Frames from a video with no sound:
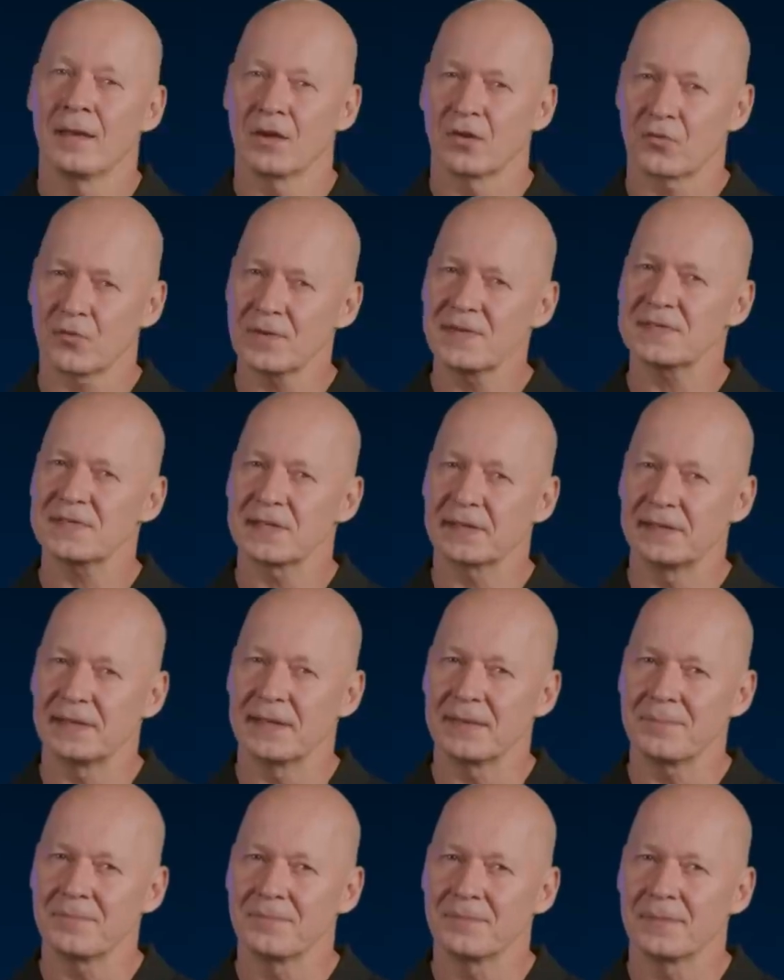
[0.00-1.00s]

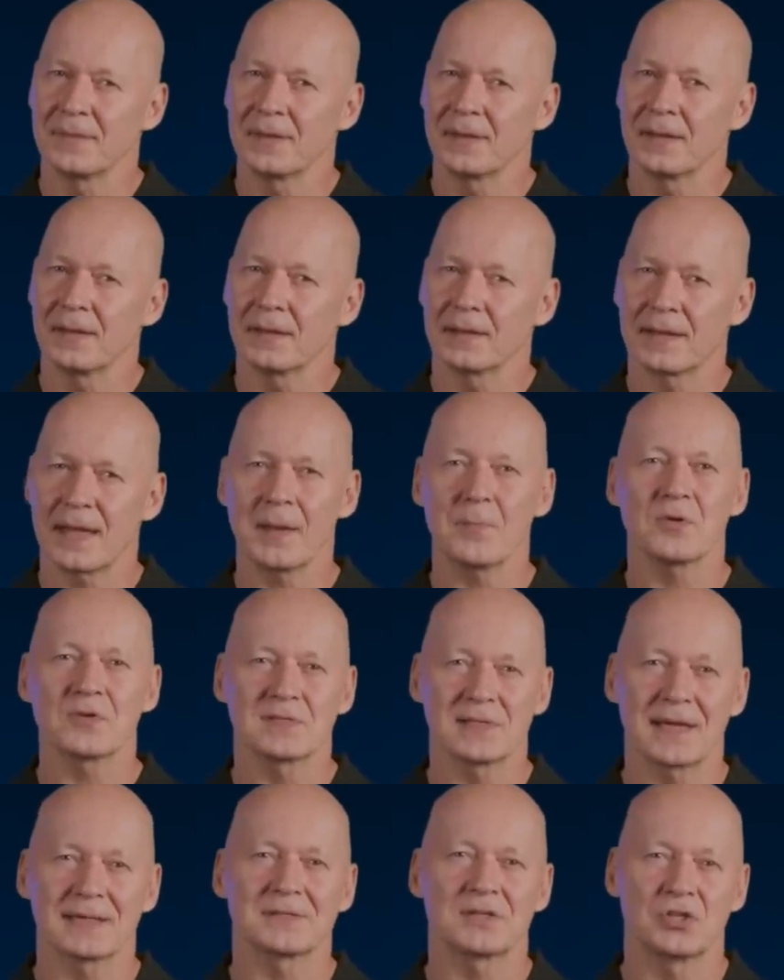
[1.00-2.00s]
Increasingly,
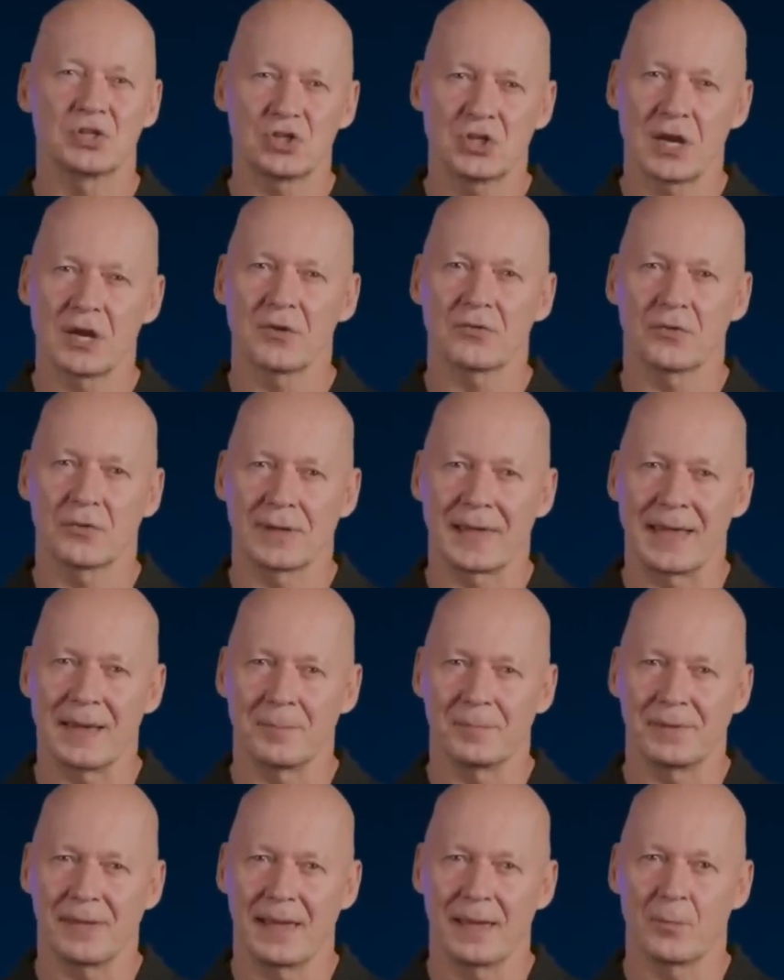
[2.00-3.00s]
gamers like to share their
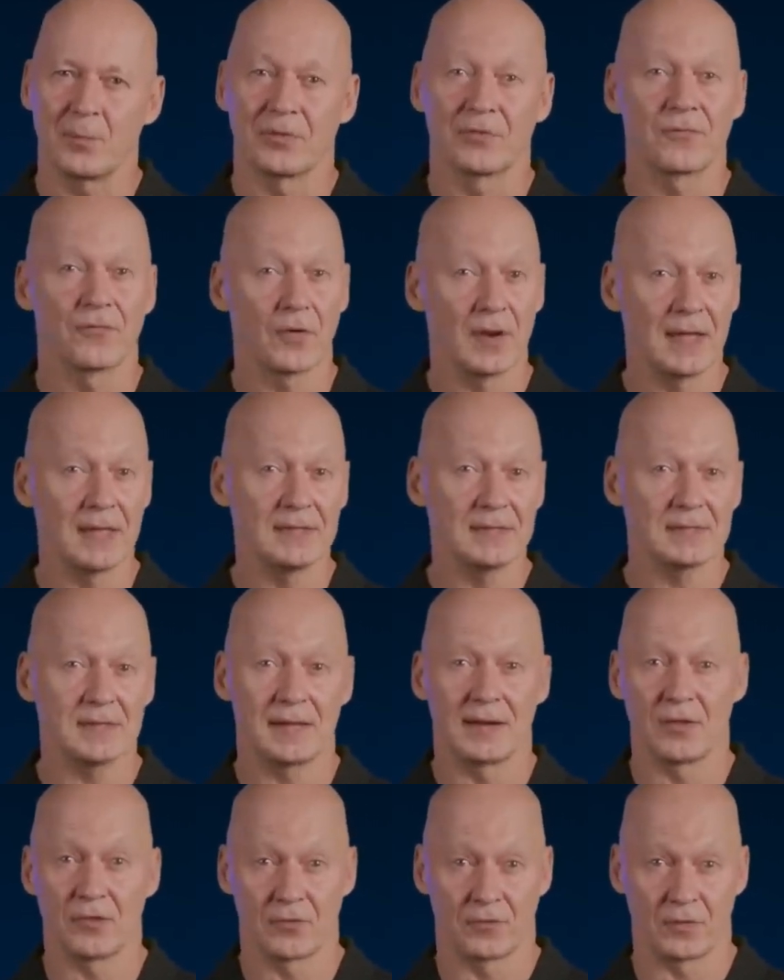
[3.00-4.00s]
gameplay with friends
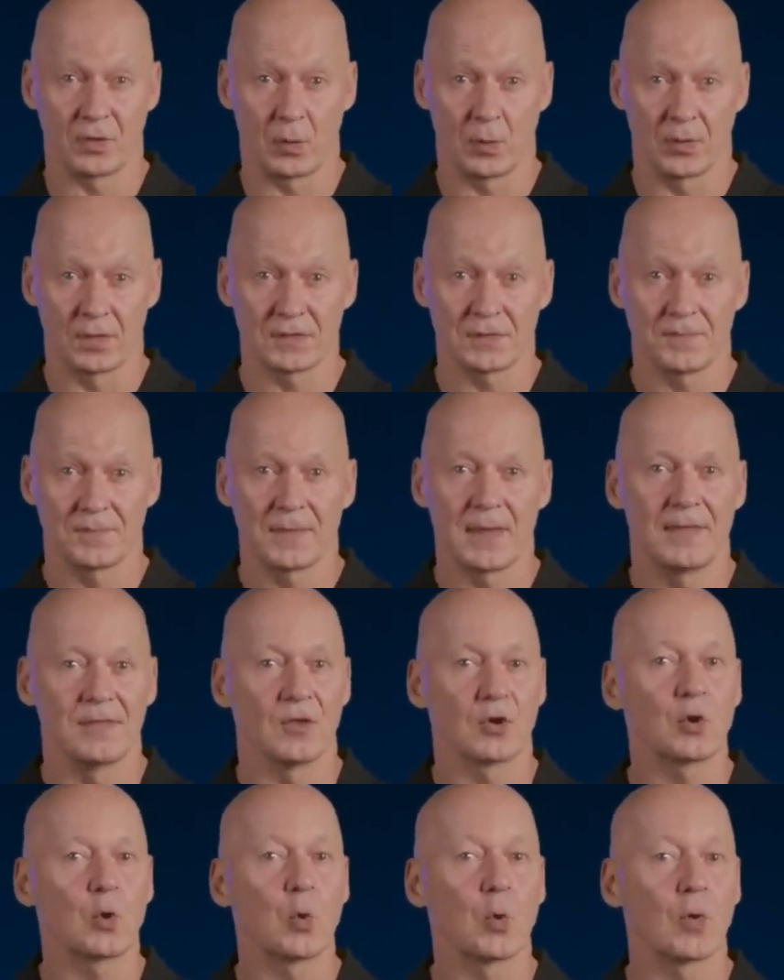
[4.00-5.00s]
and other viewers, and
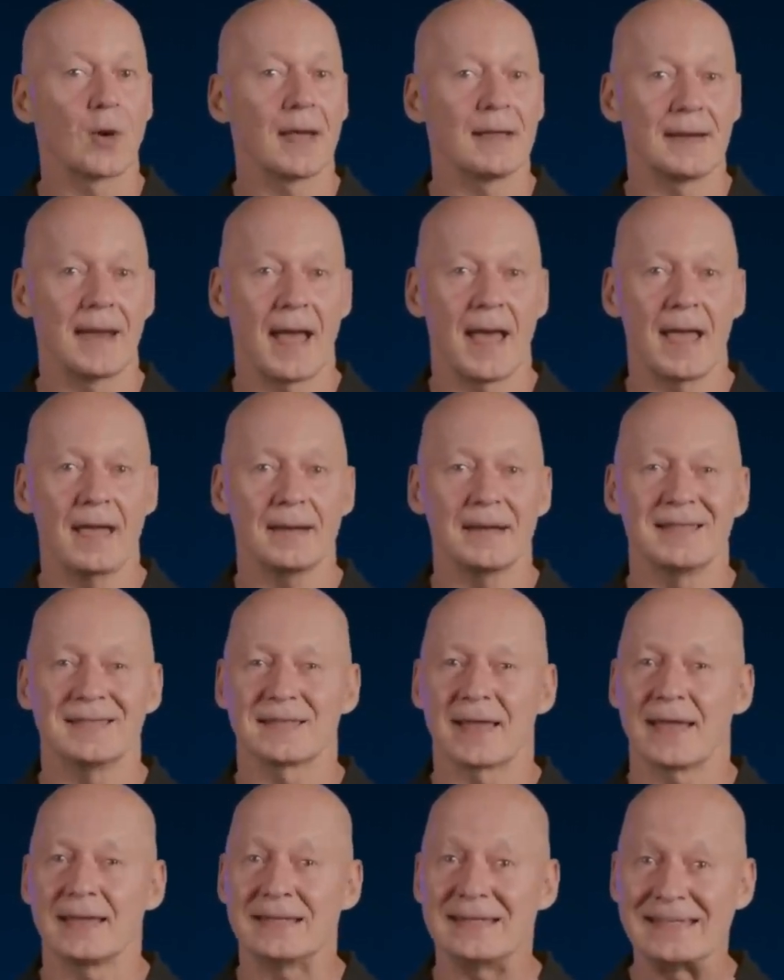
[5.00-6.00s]
the Core i9
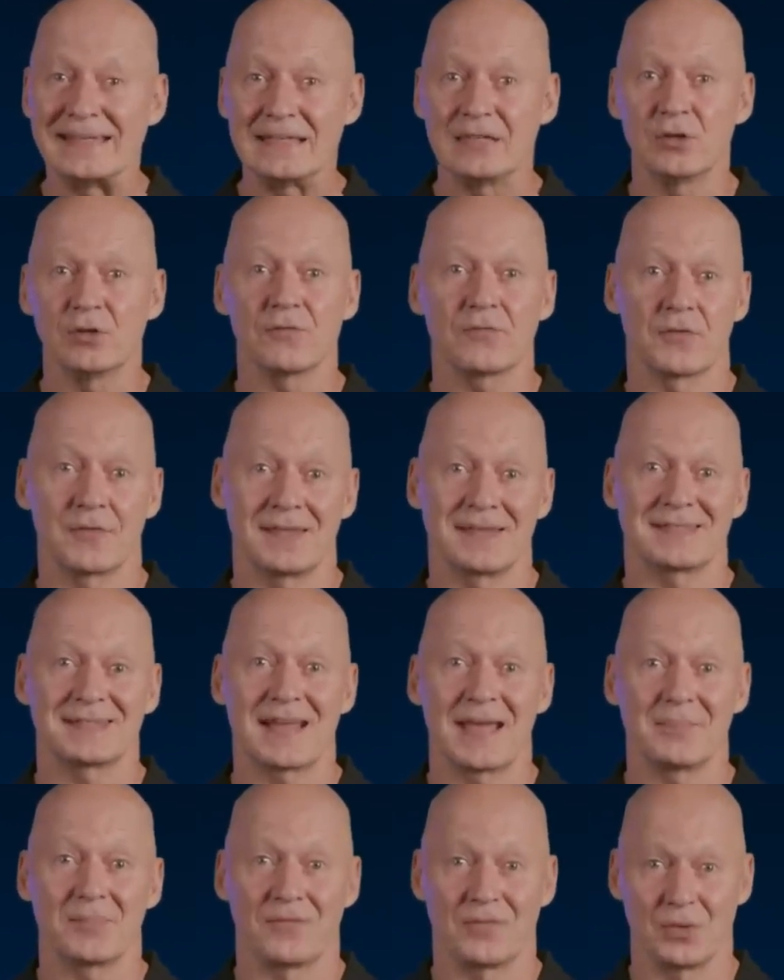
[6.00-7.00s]
is ideal for this
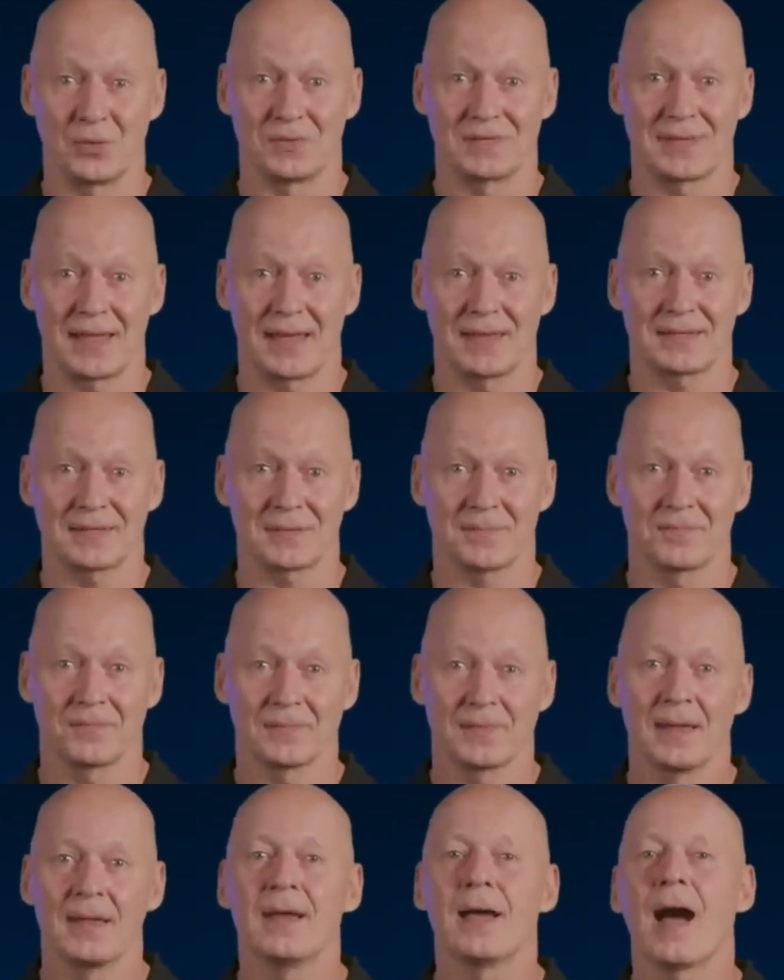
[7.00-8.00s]
type of use case.
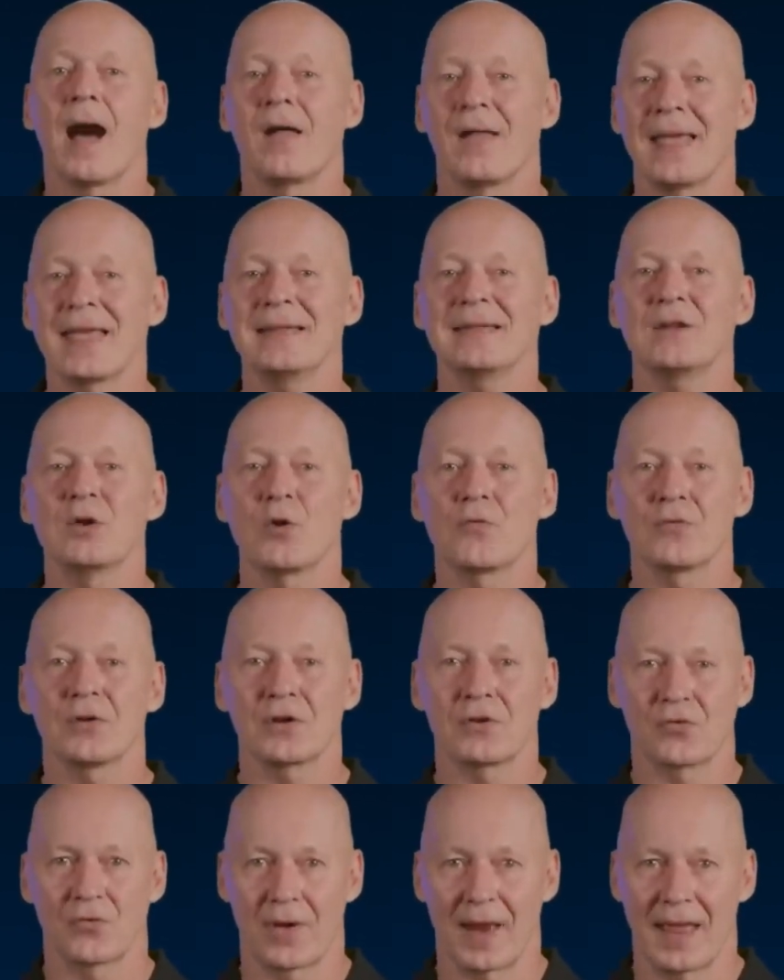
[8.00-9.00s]
I'll hand it over
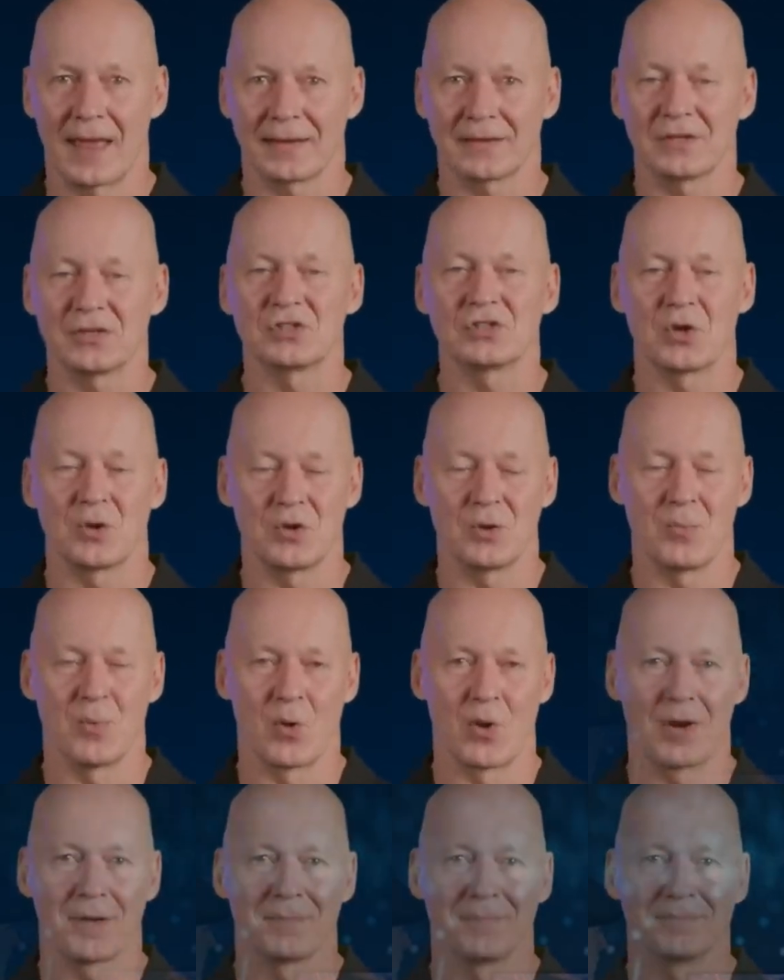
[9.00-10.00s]
to Craig to show you
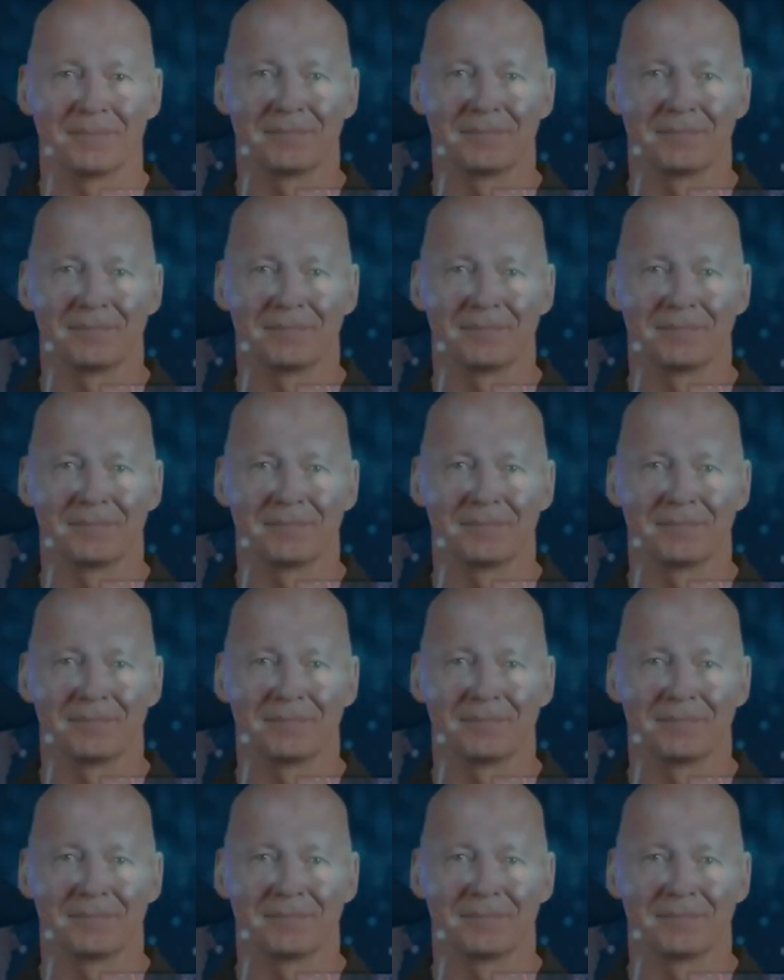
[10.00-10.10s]
more. To